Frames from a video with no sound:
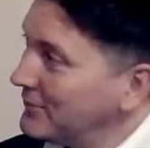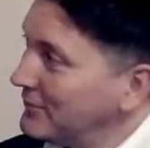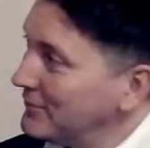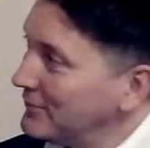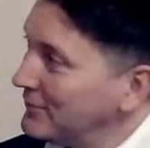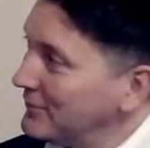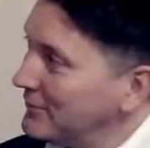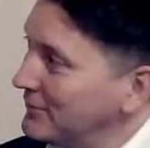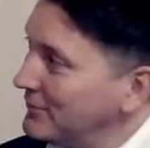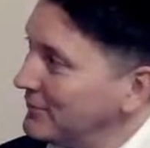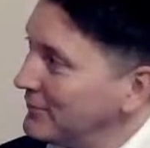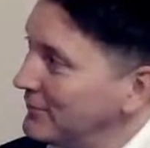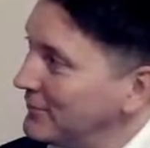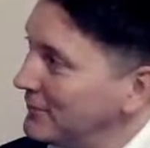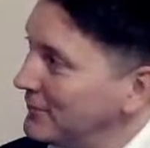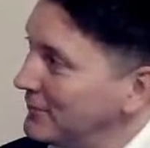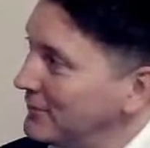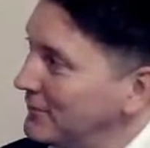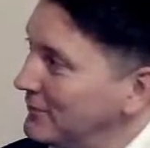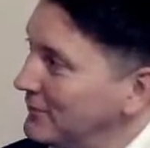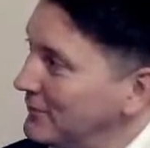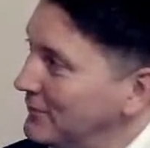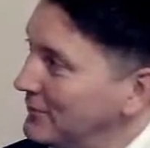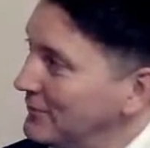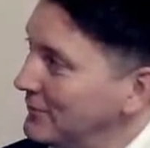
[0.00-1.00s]

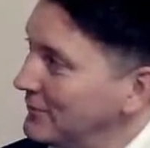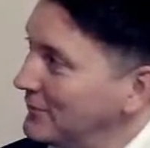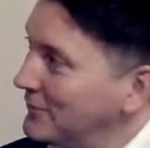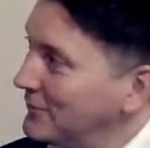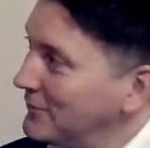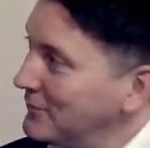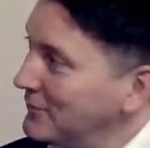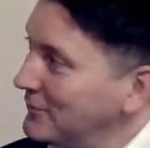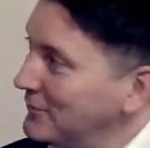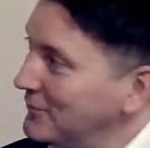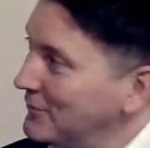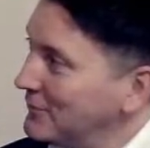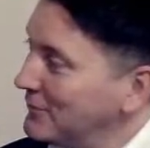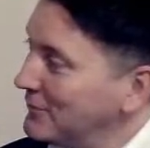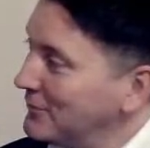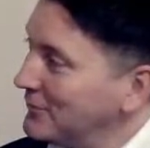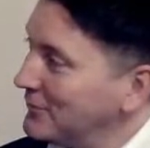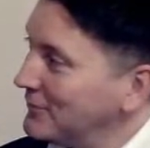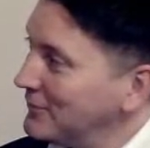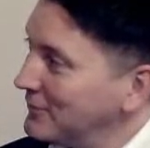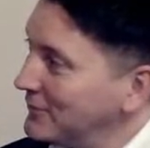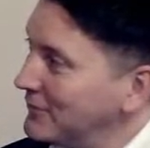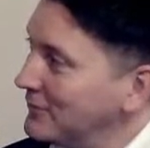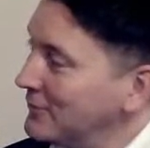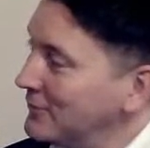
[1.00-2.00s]

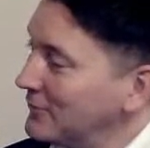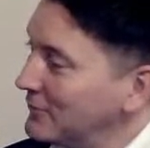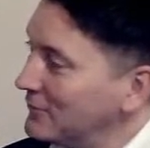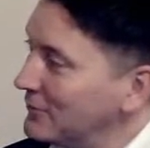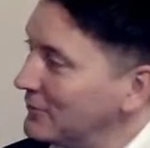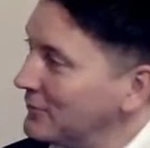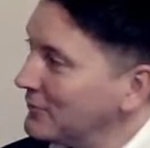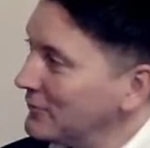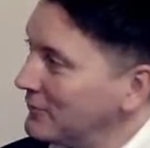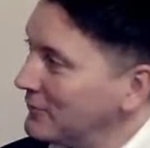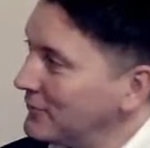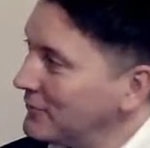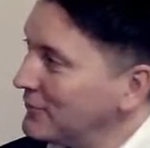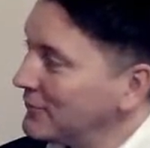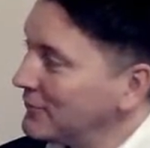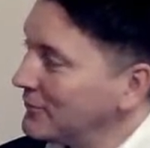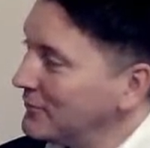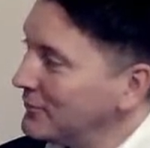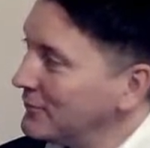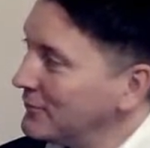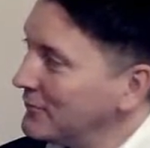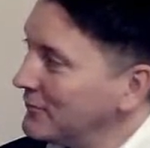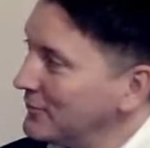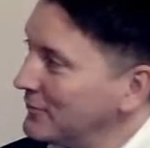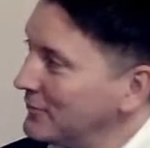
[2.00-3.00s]

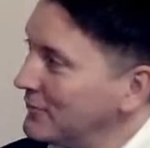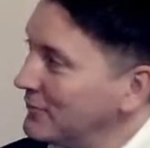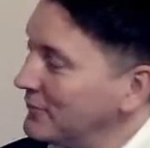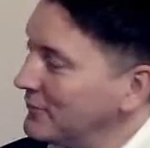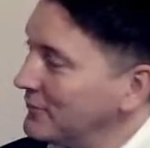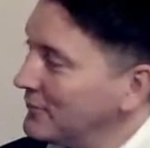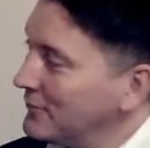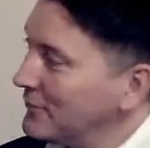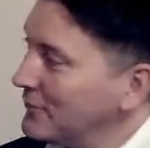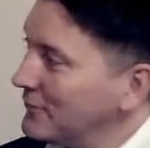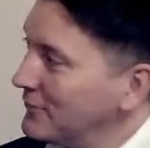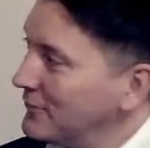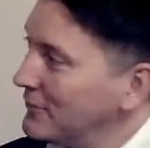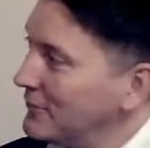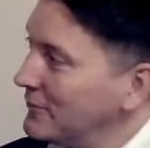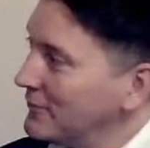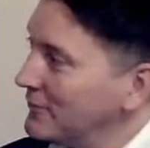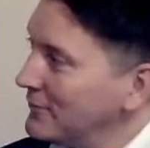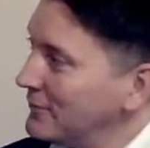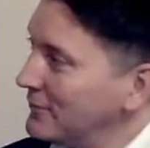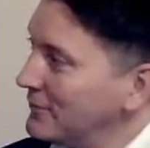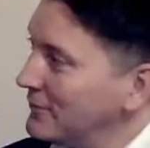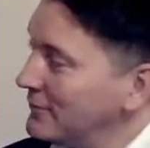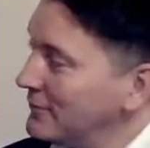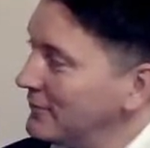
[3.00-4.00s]

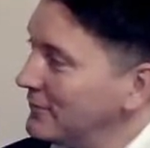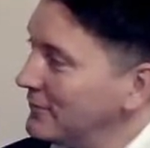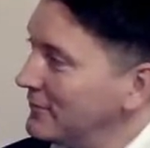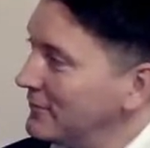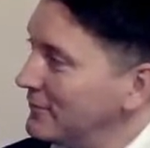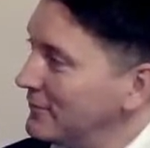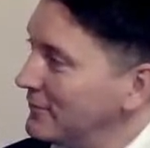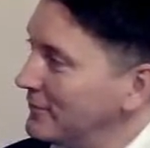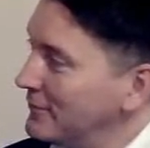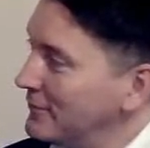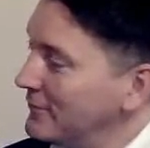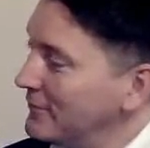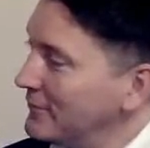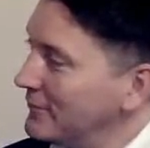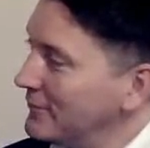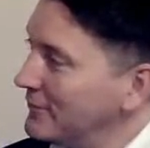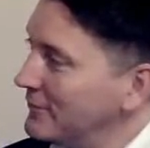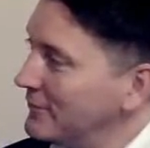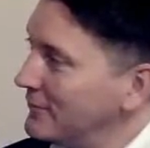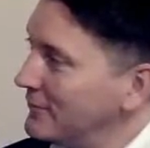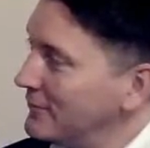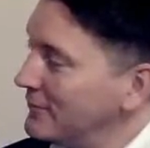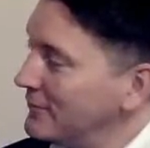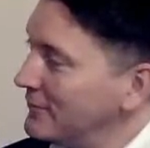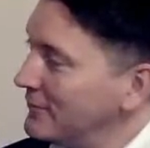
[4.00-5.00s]

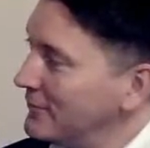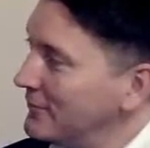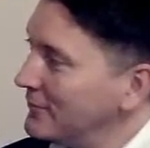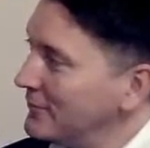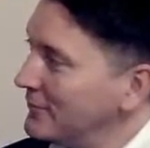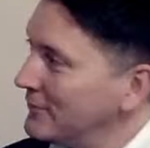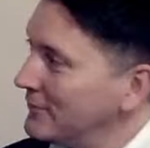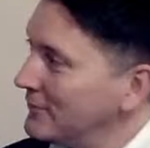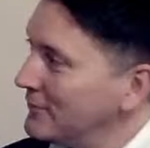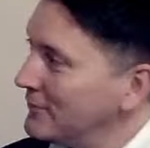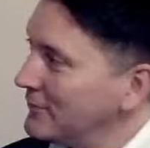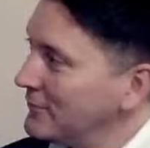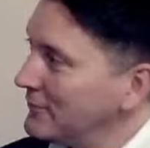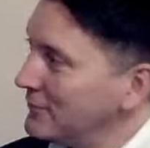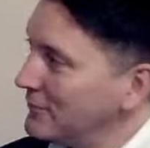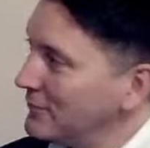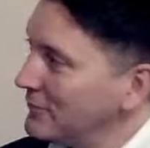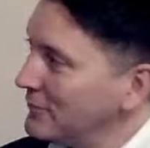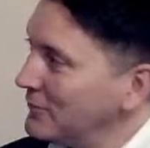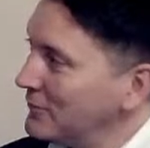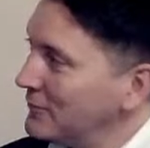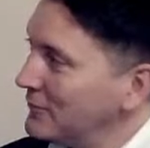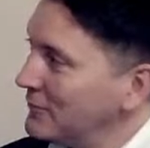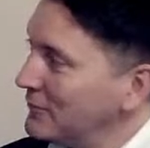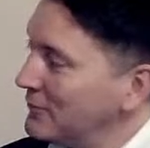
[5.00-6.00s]

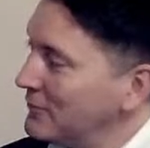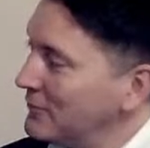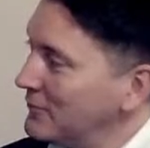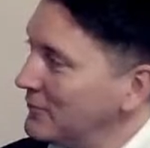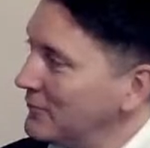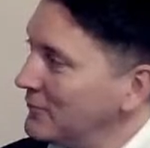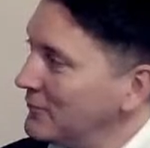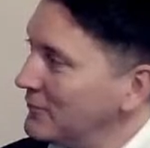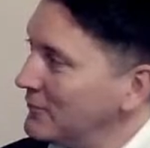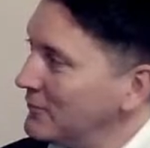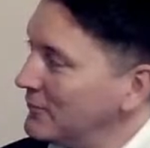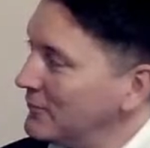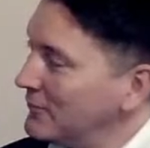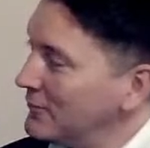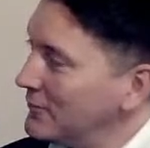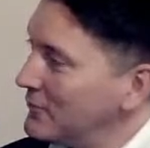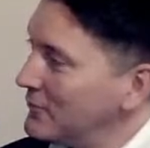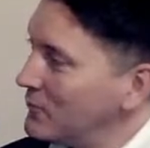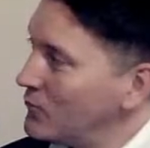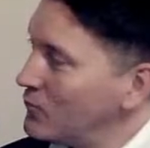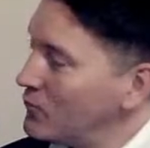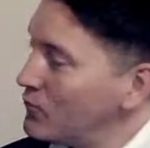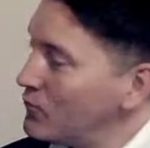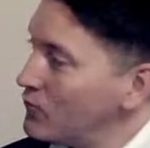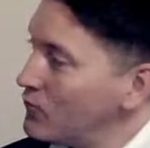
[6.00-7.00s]

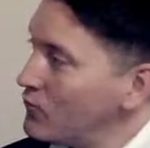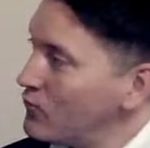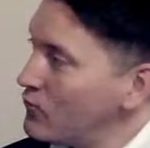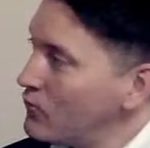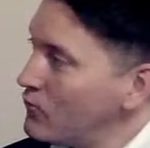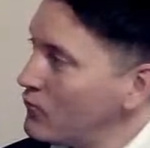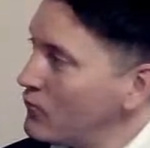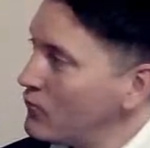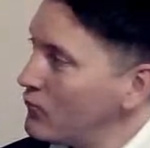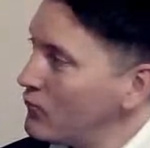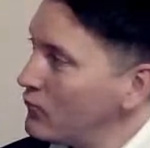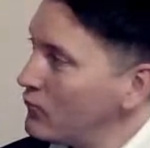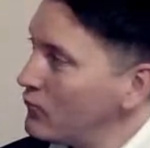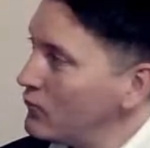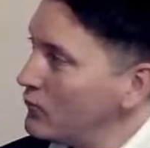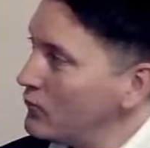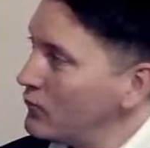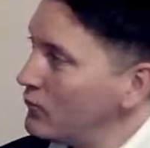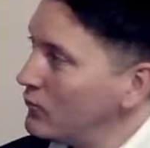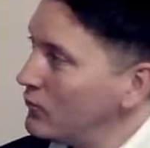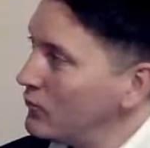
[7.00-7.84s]
(not speaking)